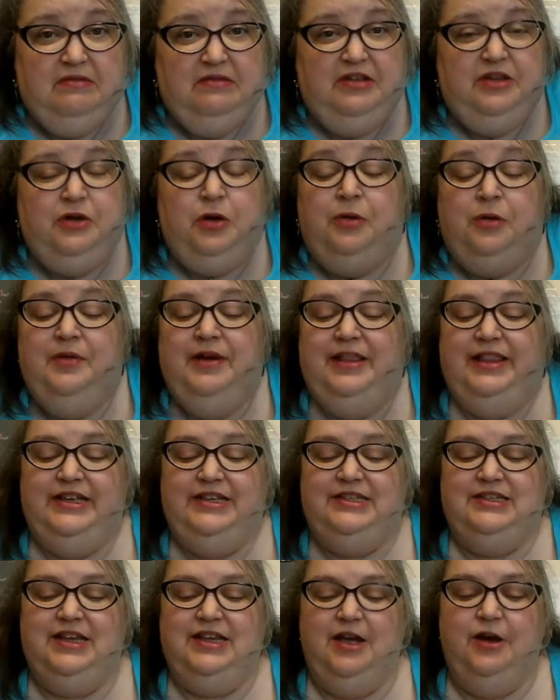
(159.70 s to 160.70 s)
you're really
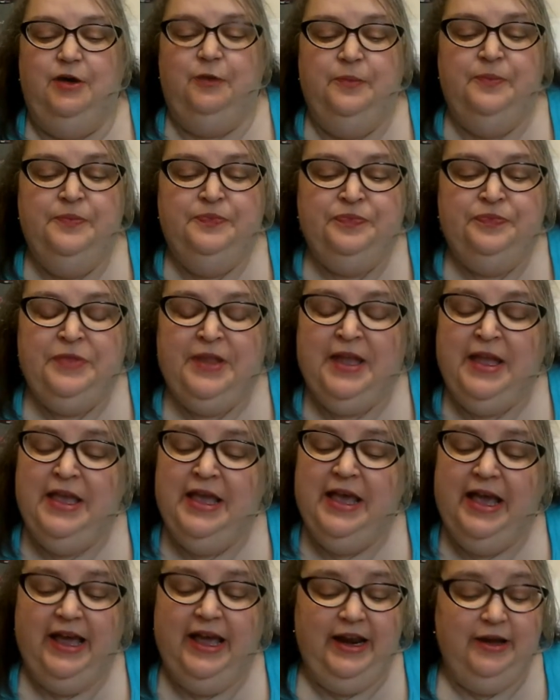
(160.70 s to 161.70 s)
slow.
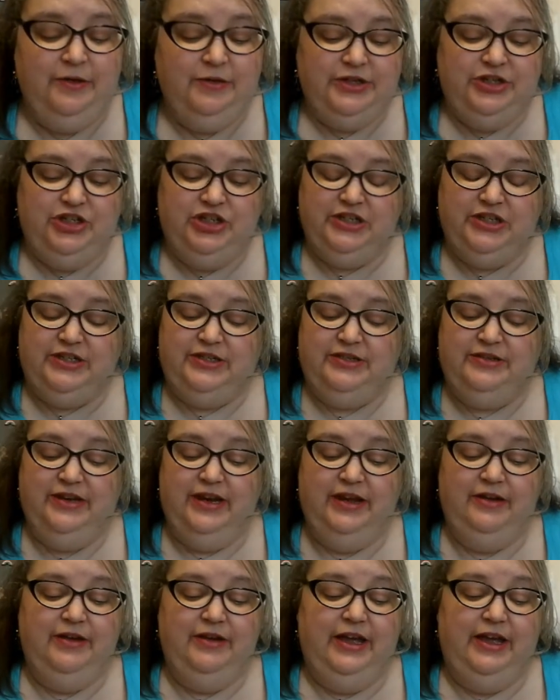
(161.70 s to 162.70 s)
And it was just,
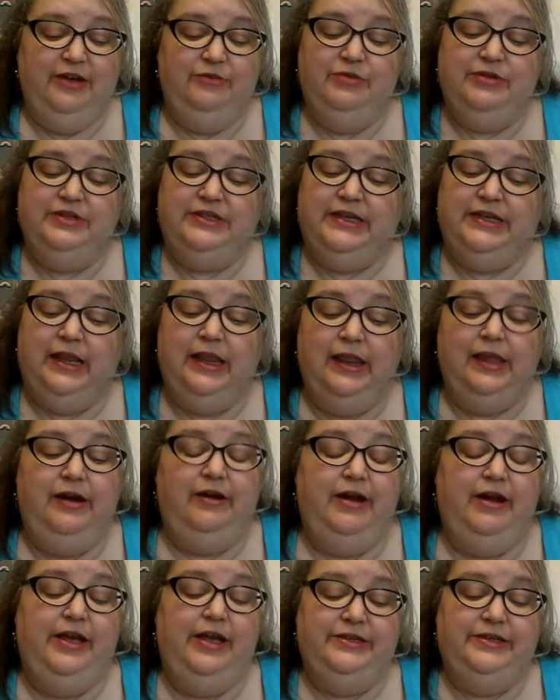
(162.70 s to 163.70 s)
it was
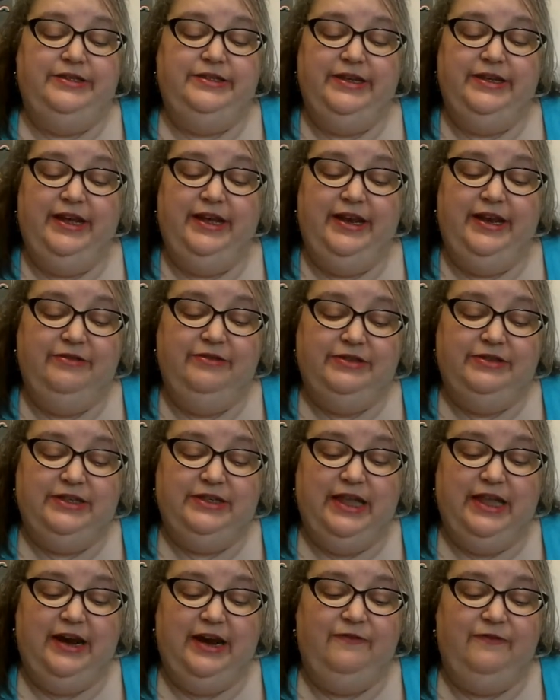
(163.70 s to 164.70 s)
hilarious. And it was
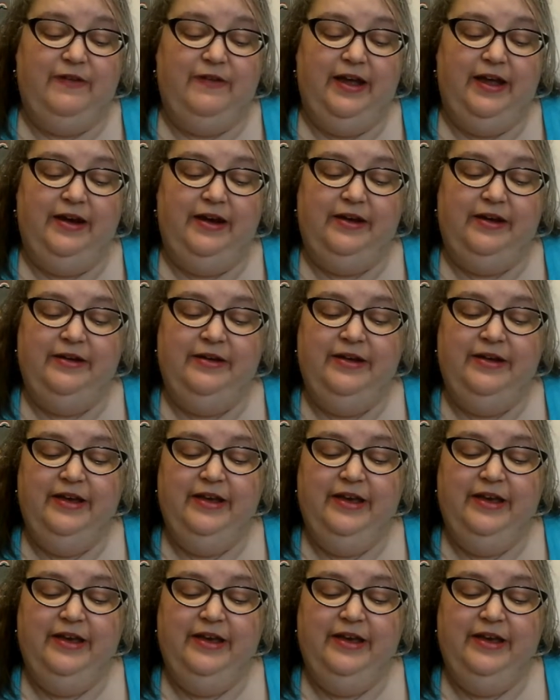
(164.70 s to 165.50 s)
a lot of fun.